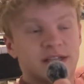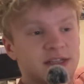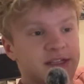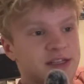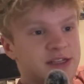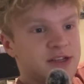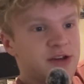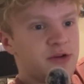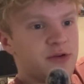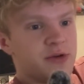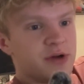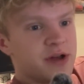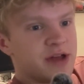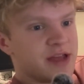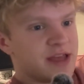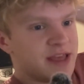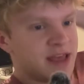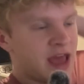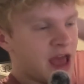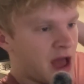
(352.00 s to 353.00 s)
So,
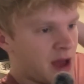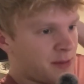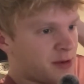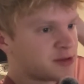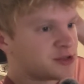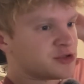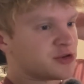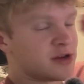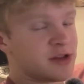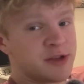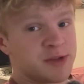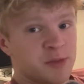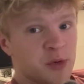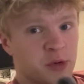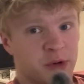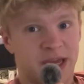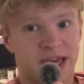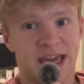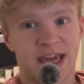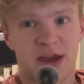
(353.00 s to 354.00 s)
yeah, I'm also trying to use
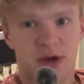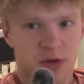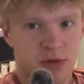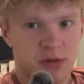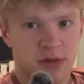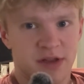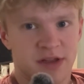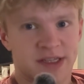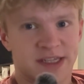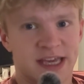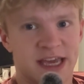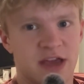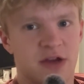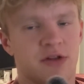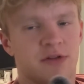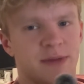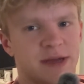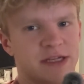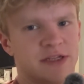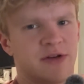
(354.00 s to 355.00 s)
more keyhole, because
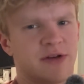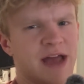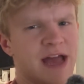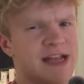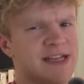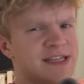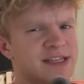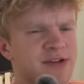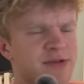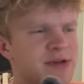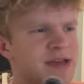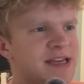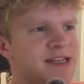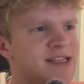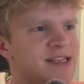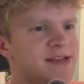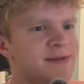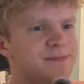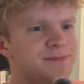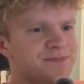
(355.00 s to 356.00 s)
keyhole makes look ahead so
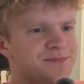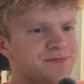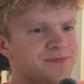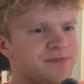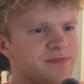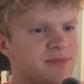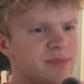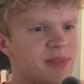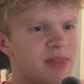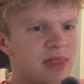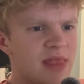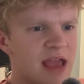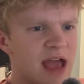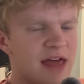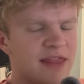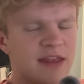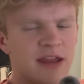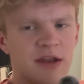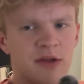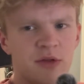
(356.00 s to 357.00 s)
easy.
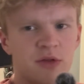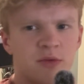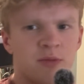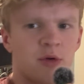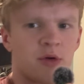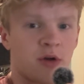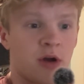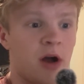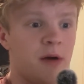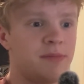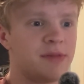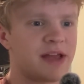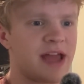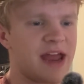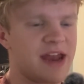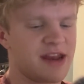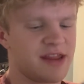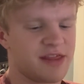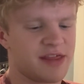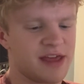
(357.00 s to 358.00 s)
And then another more
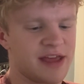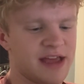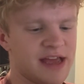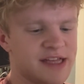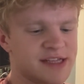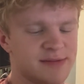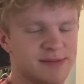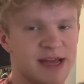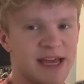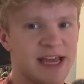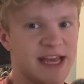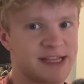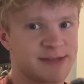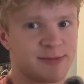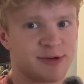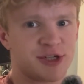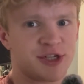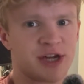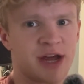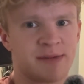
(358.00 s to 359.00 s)
complicated thing is I'm taking as
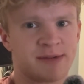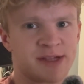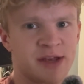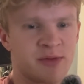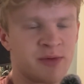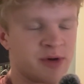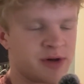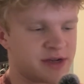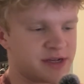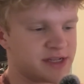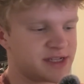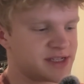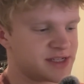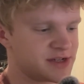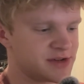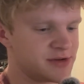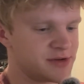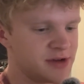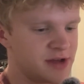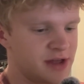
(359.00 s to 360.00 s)
much time as I want.
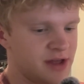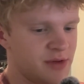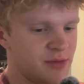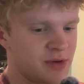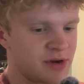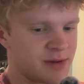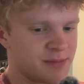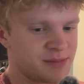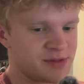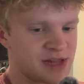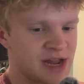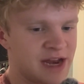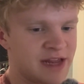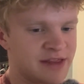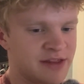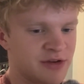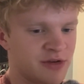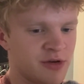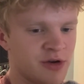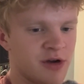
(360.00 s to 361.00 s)
So when I'm planning
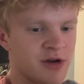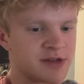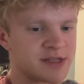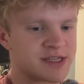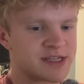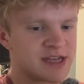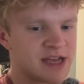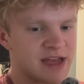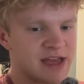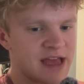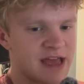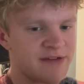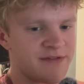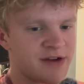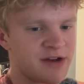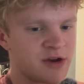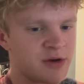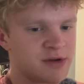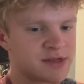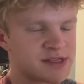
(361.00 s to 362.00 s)
the cross, if I
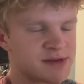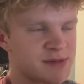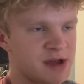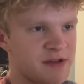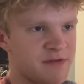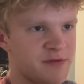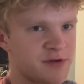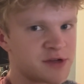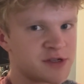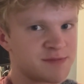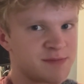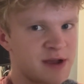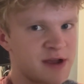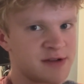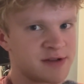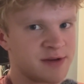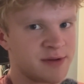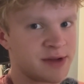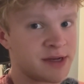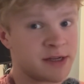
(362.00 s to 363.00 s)
notice that my first pair
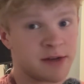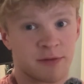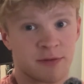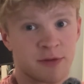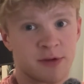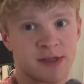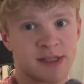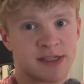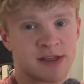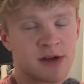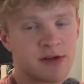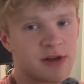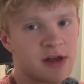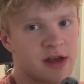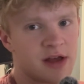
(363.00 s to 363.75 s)
is going into front slot,